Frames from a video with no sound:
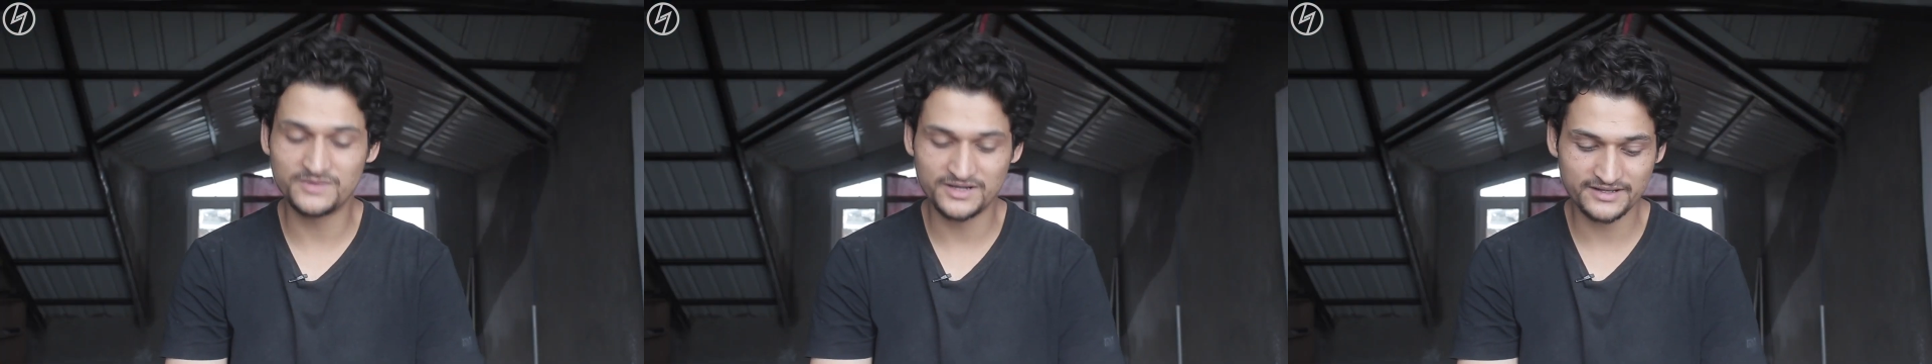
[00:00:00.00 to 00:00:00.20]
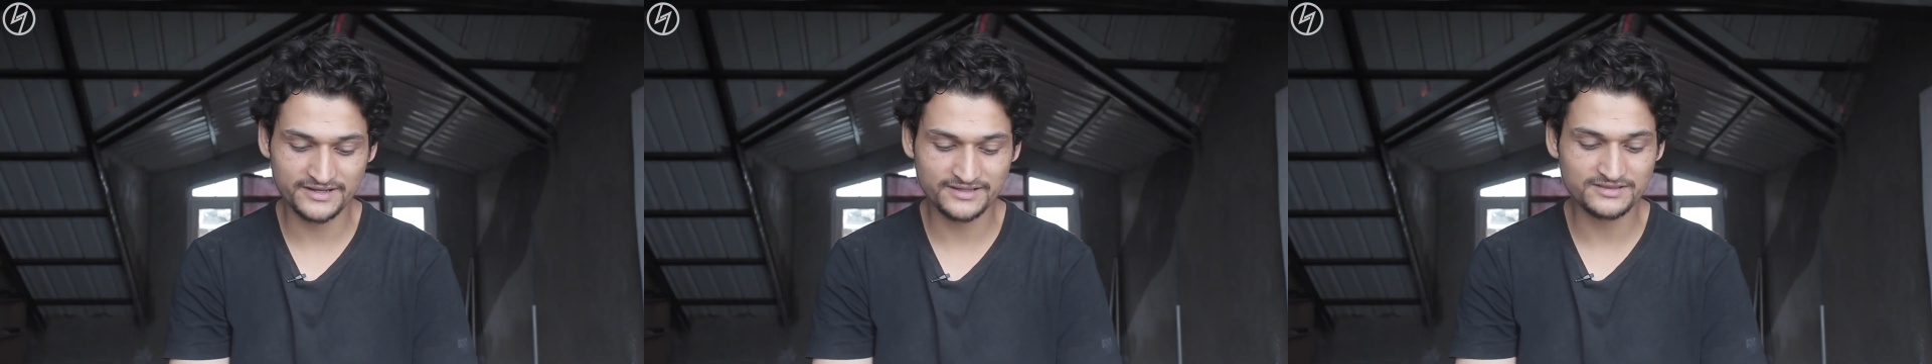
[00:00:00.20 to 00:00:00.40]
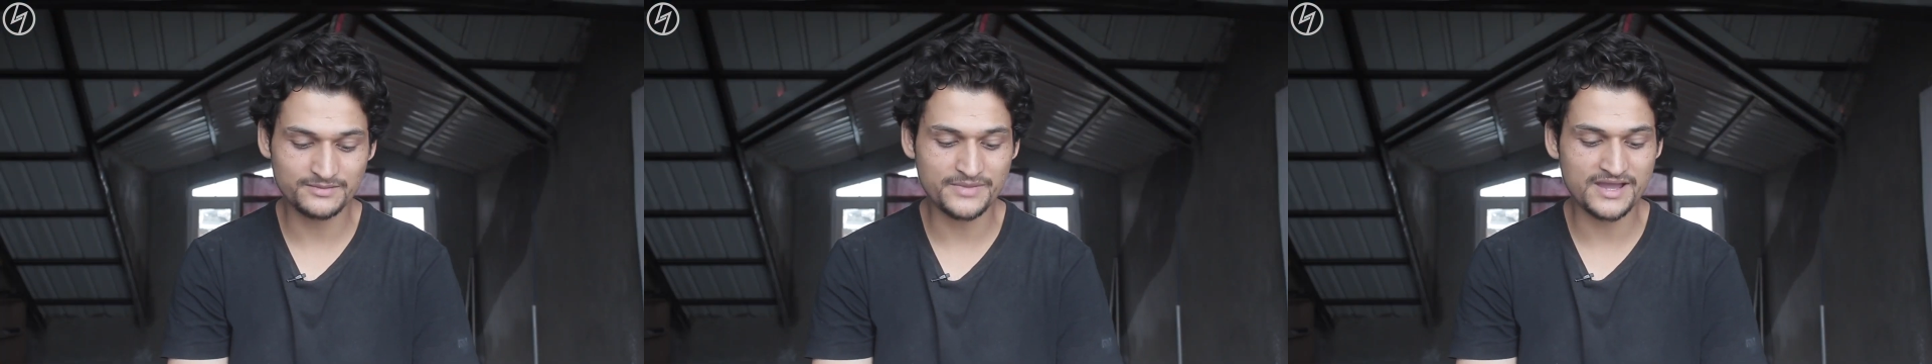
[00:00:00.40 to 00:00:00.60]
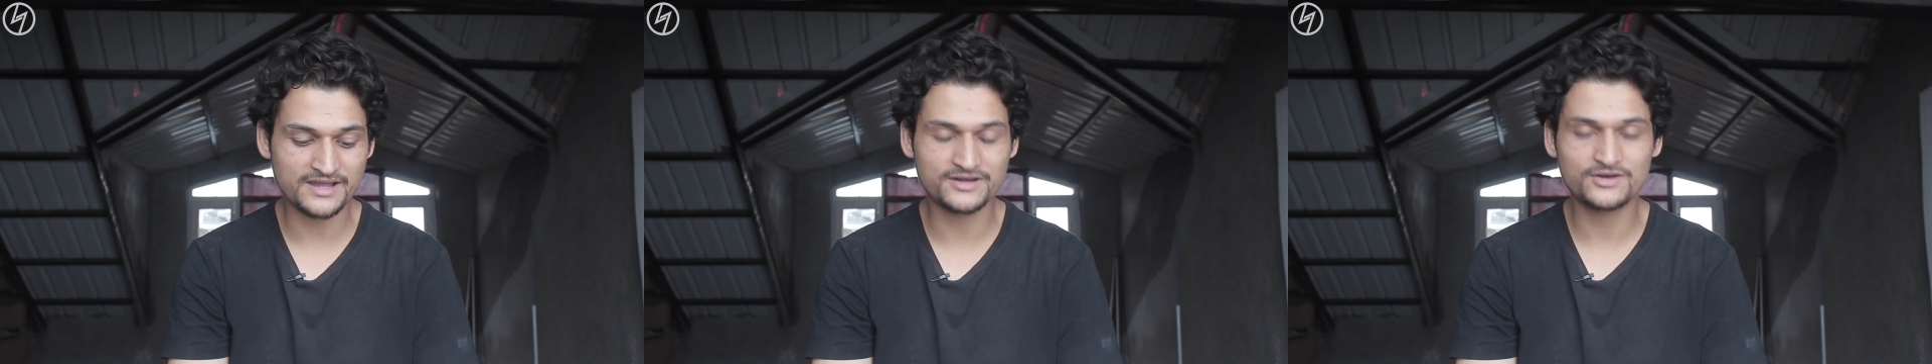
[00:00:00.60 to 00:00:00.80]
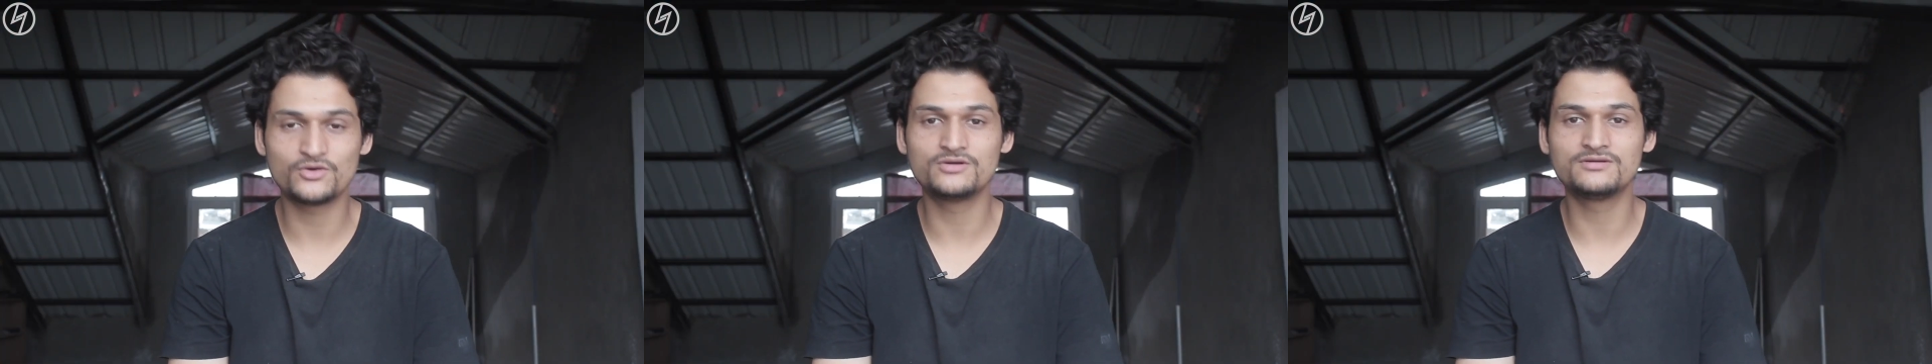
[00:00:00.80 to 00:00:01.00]
blurring the
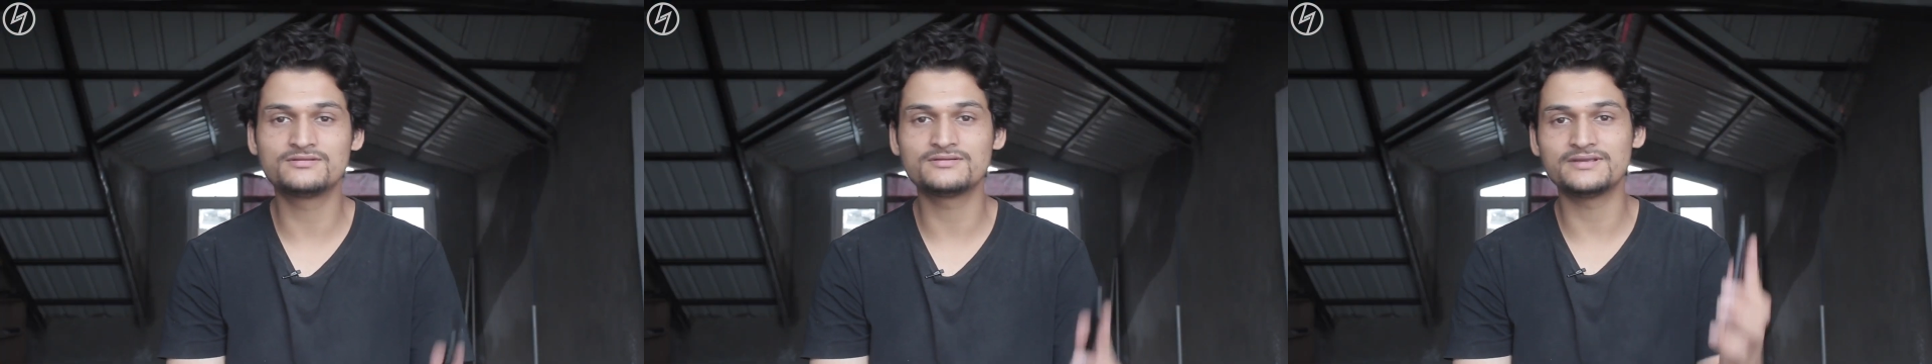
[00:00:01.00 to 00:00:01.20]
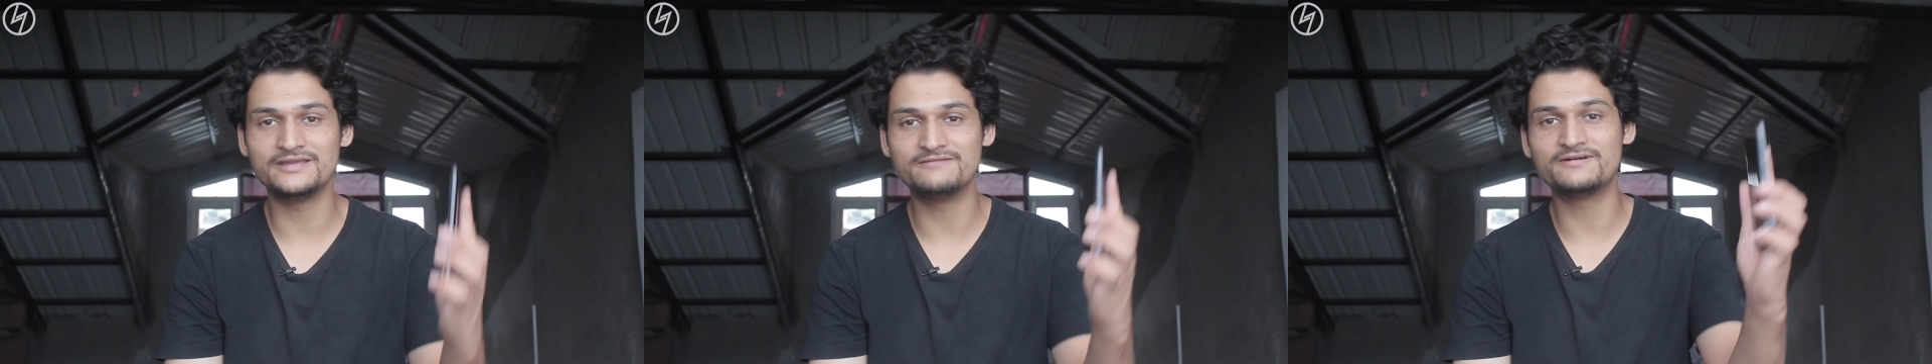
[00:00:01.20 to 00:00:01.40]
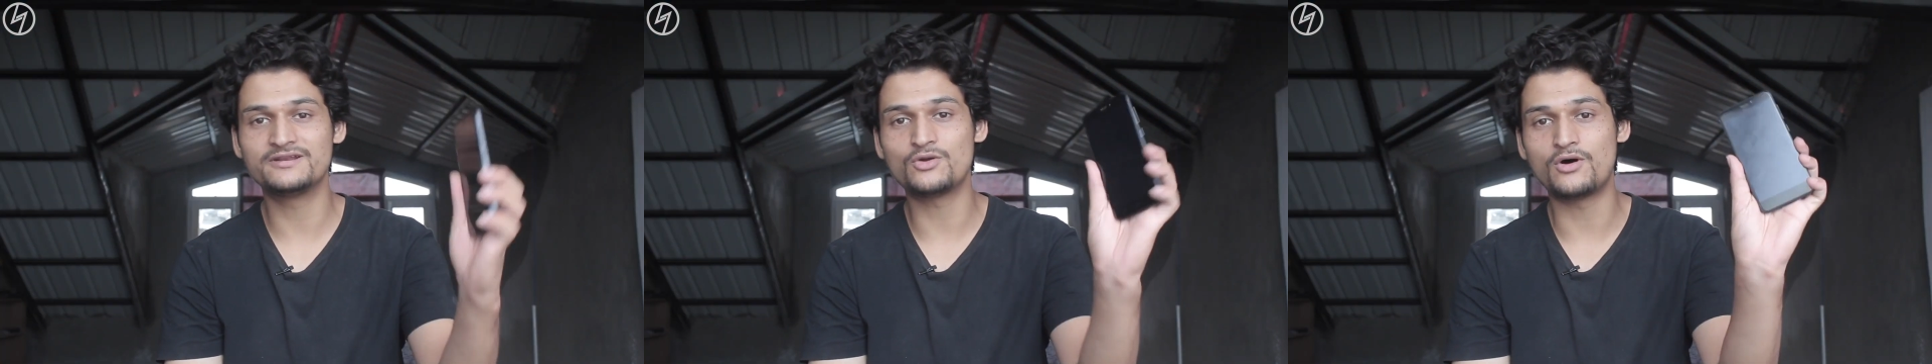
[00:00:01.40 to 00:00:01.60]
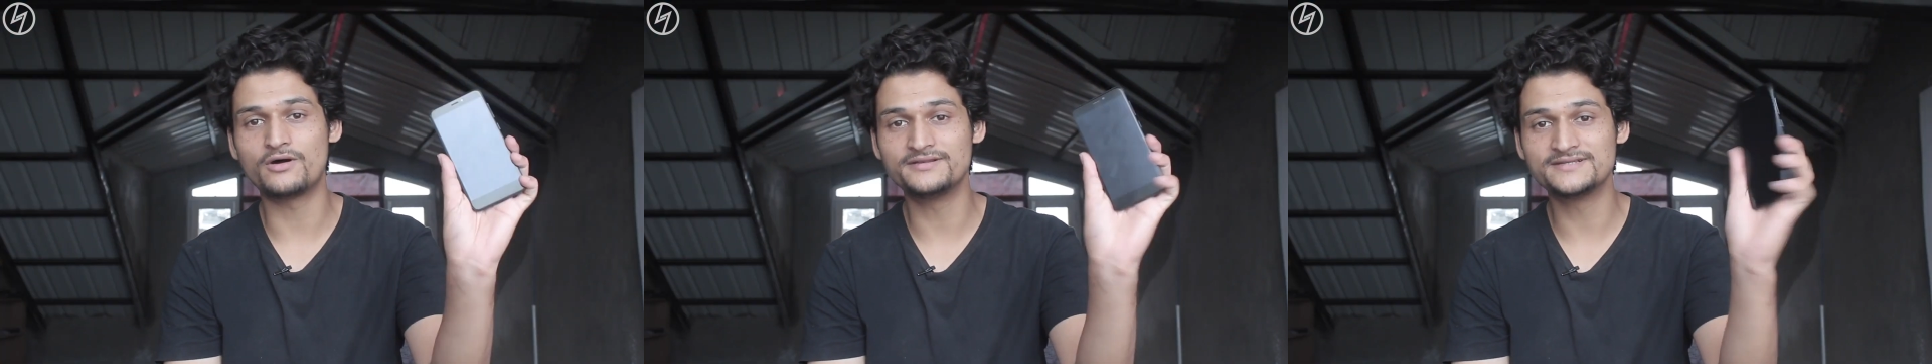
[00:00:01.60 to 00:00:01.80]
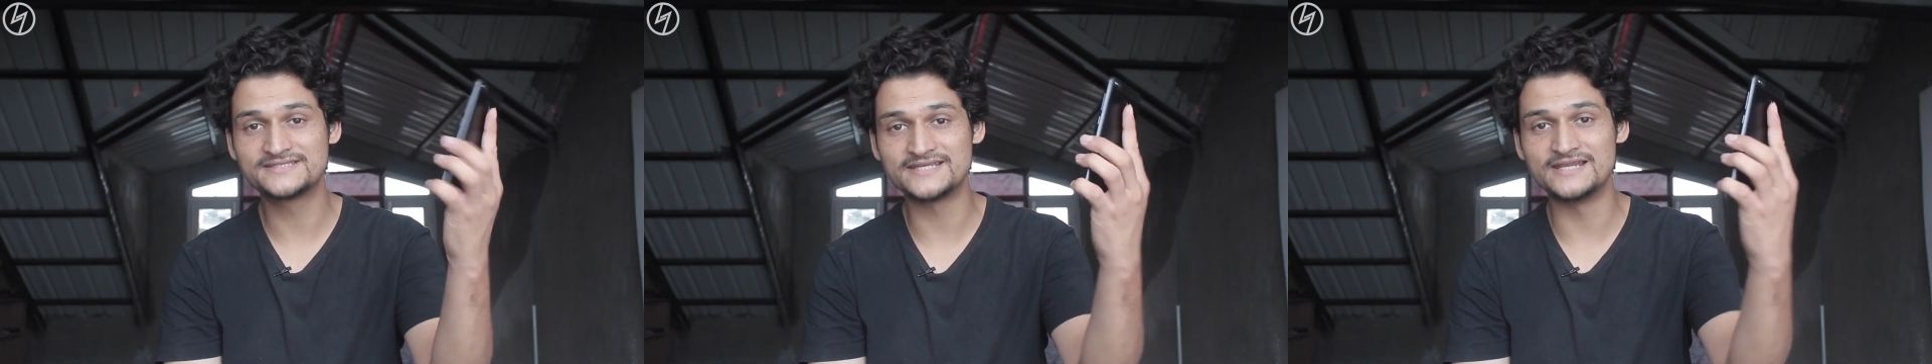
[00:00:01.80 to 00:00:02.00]
background even on